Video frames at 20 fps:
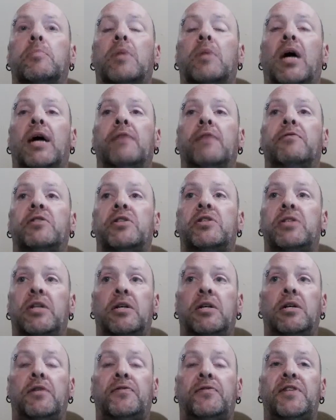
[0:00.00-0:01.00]
I've seen
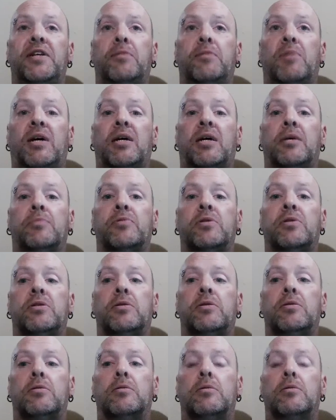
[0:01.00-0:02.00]
enough teen
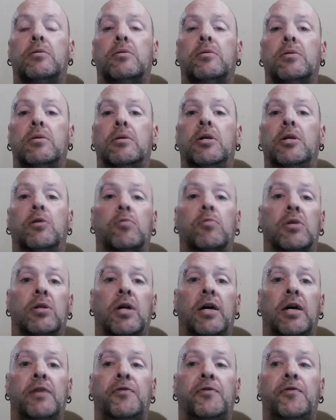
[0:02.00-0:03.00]
moms in real
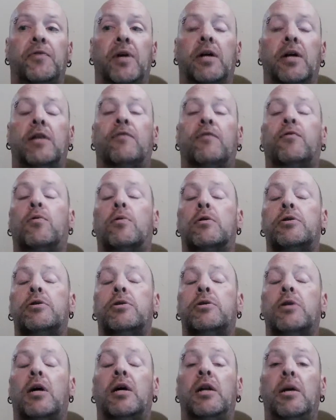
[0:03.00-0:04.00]
life and of
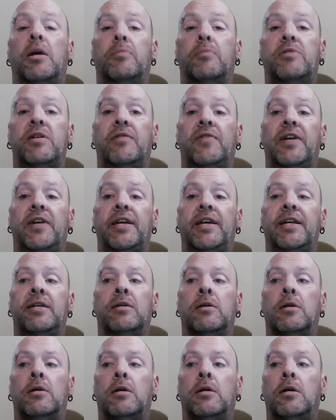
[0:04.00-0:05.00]
course on MTV
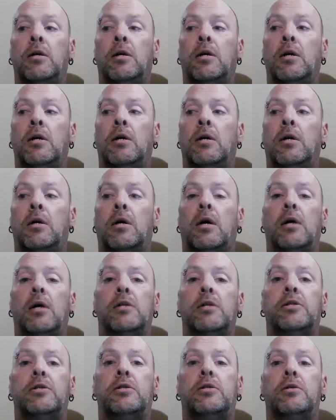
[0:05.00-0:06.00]

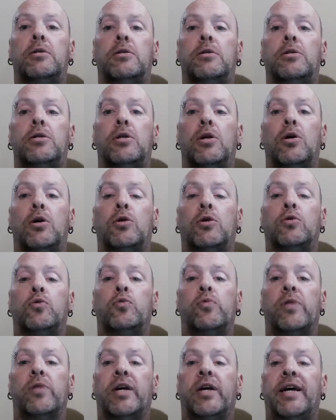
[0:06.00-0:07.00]
to
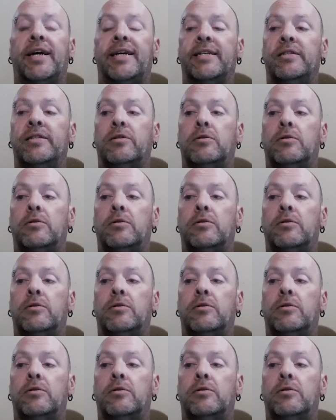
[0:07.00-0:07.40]
know that